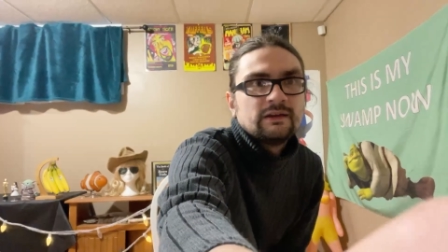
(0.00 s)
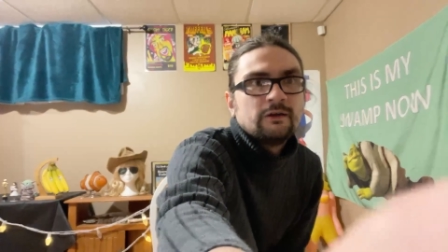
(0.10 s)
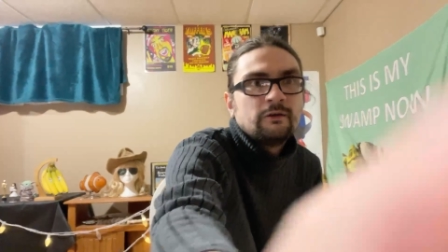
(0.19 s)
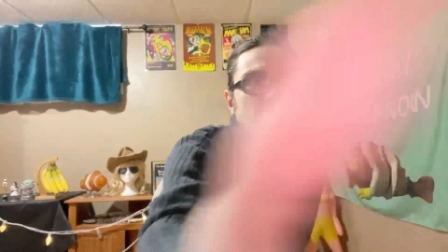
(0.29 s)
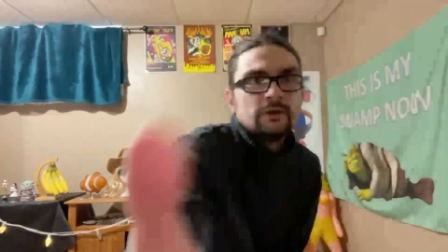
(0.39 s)

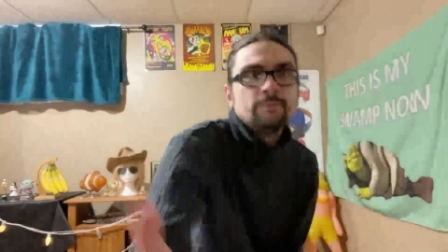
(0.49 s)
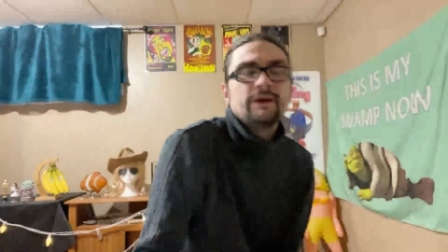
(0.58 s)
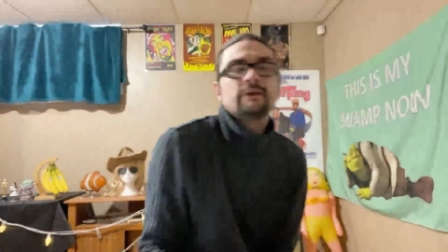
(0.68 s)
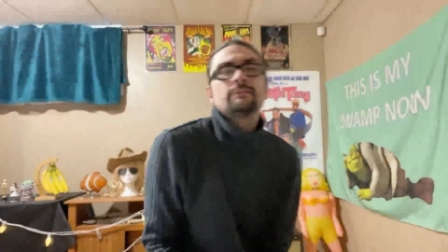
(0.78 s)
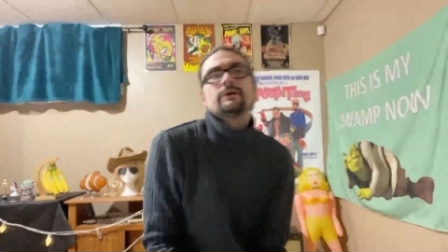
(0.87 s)
Oh, low
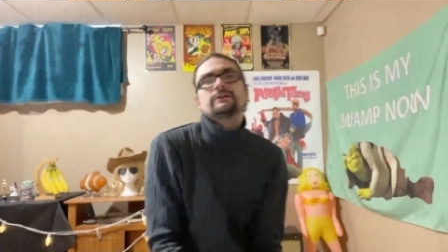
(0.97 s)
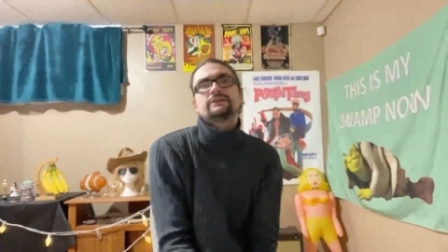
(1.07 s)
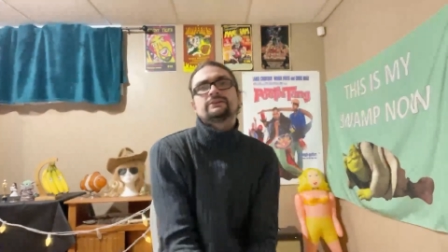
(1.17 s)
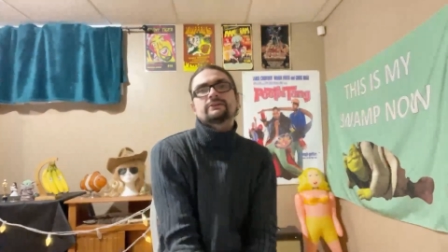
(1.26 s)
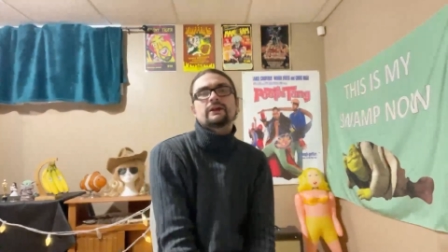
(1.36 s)
power mode,
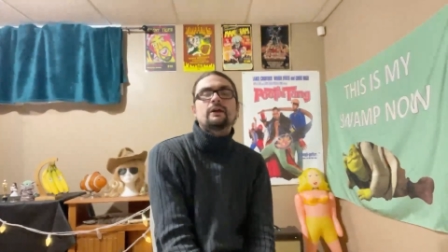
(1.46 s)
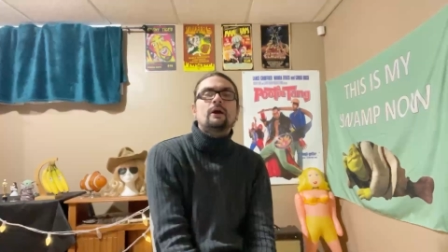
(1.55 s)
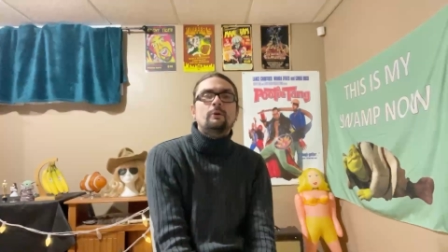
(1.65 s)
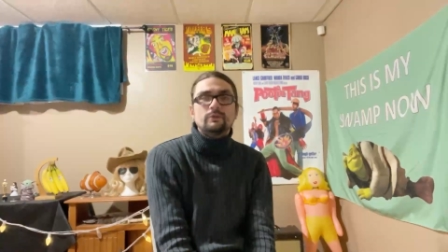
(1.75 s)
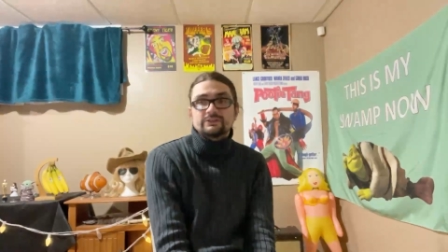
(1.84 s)
that's okay.
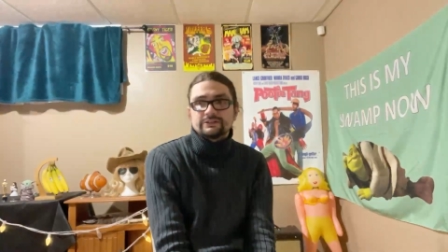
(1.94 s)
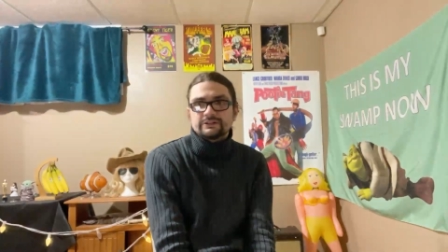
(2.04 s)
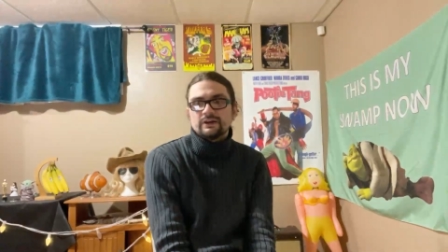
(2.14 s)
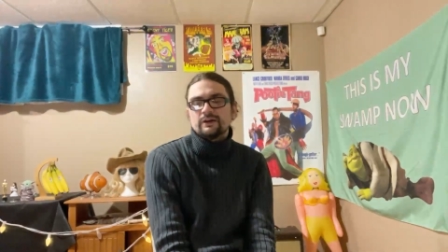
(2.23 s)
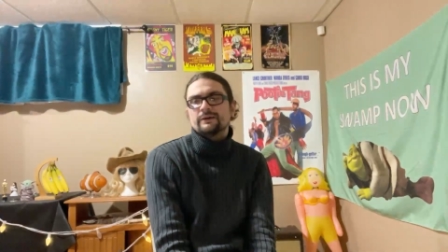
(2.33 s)
We're still
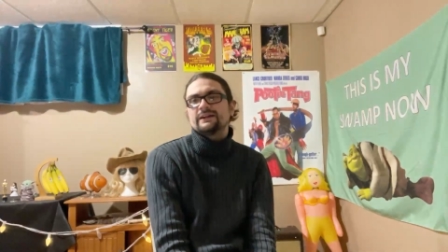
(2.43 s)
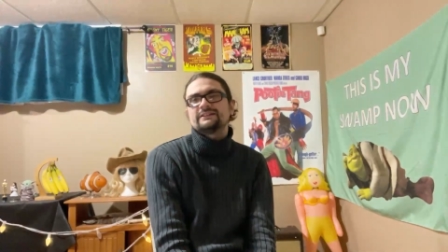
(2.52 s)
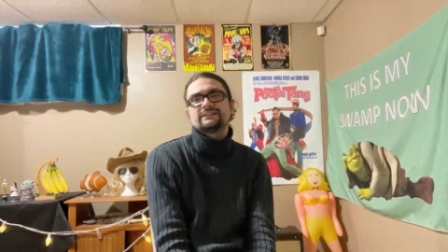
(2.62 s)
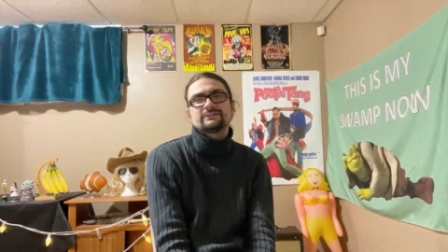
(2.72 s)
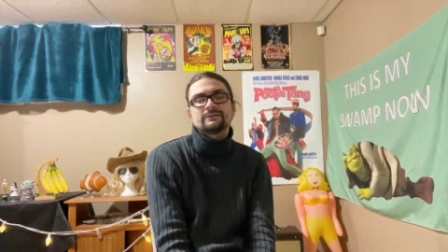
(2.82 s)
going. It
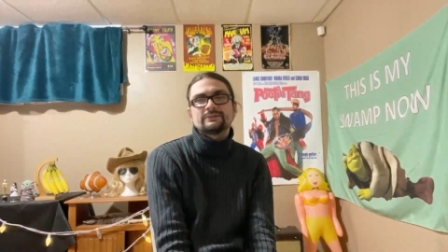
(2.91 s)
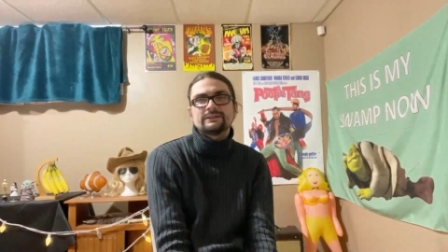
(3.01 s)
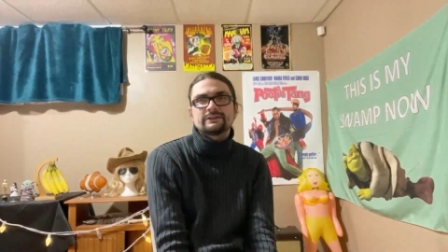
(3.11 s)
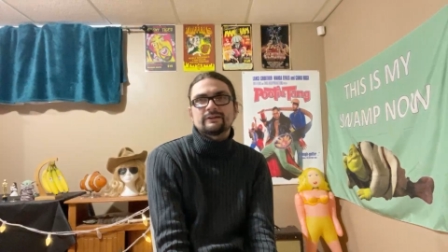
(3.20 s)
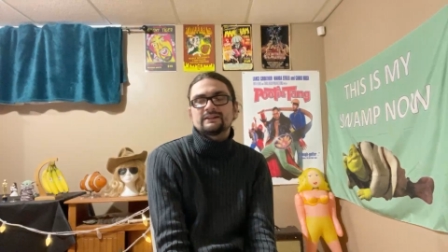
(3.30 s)
just seems a
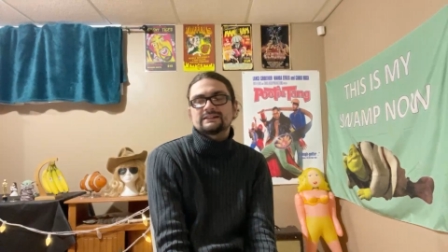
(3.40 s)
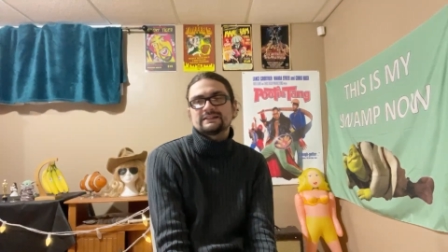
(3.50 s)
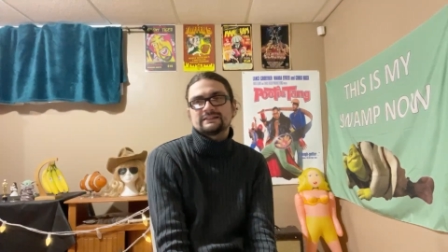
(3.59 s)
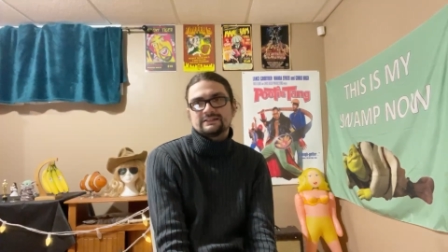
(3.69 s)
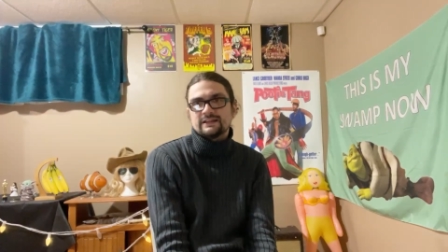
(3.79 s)
little crazy
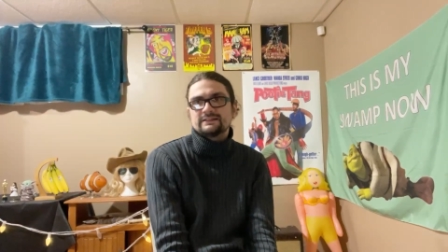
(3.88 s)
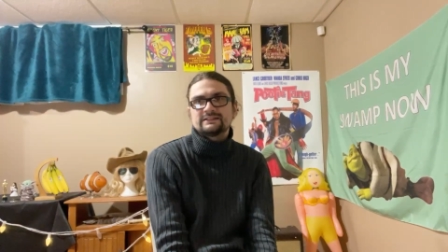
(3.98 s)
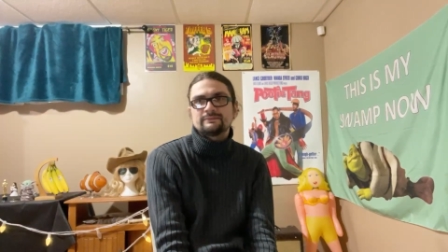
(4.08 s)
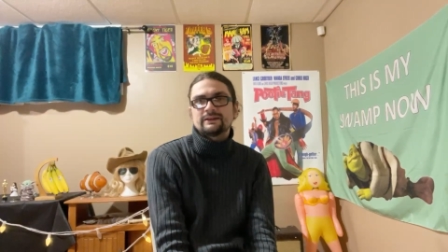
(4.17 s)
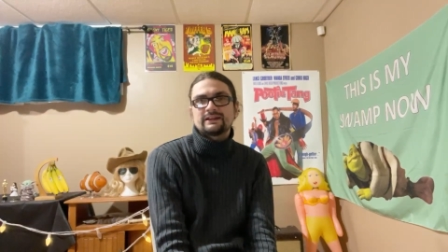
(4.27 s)
because it does
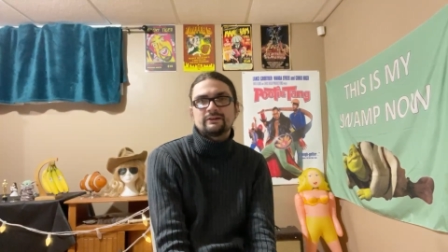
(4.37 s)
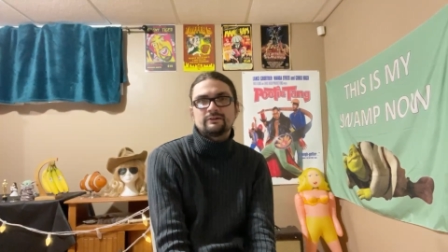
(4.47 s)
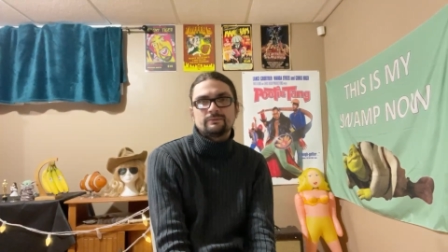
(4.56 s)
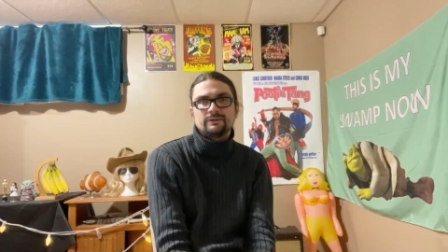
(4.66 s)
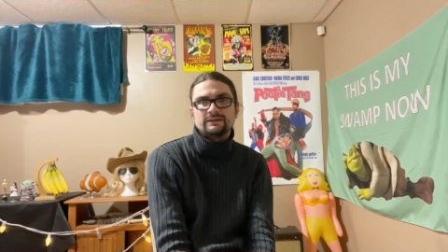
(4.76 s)
seem like he
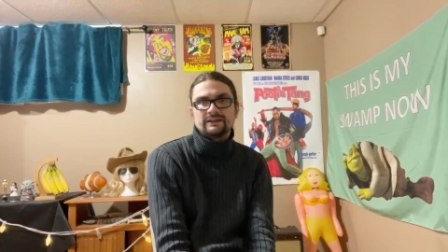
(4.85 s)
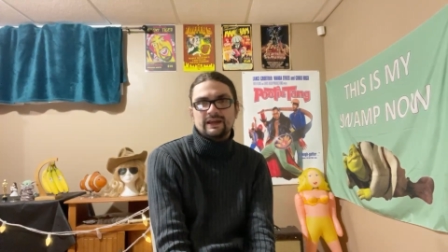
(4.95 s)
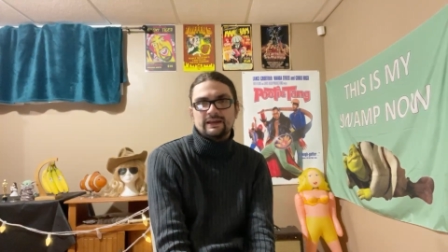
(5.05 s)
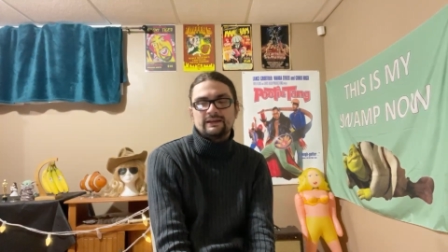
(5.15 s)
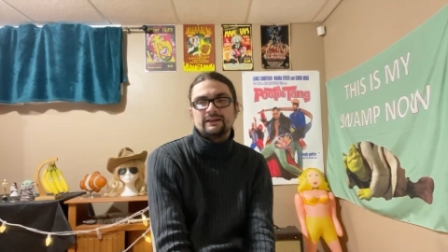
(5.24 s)
would be
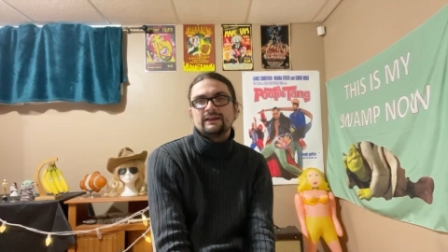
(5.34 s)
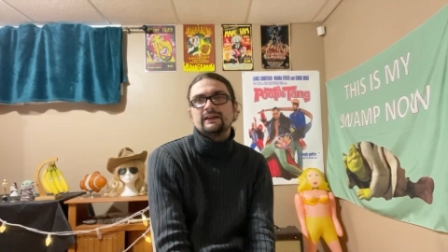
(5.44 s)
dead.